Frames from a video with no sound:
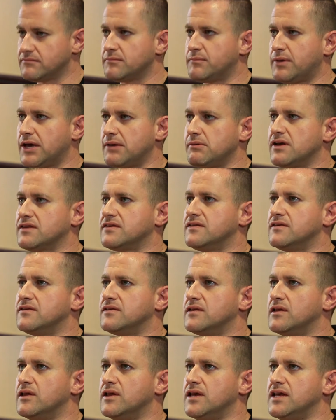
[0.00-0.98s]

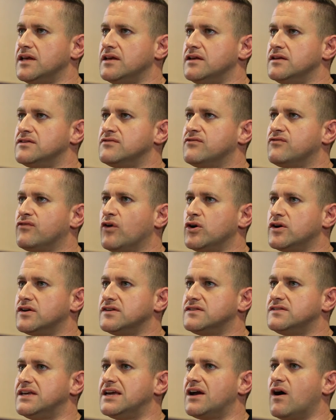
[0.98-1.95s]
PBS is
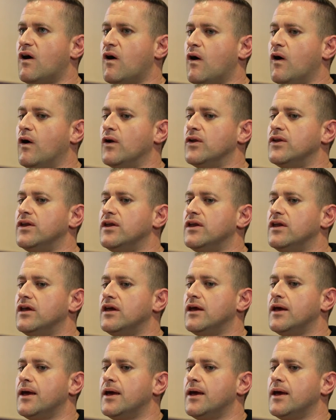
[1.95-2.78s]
focusing on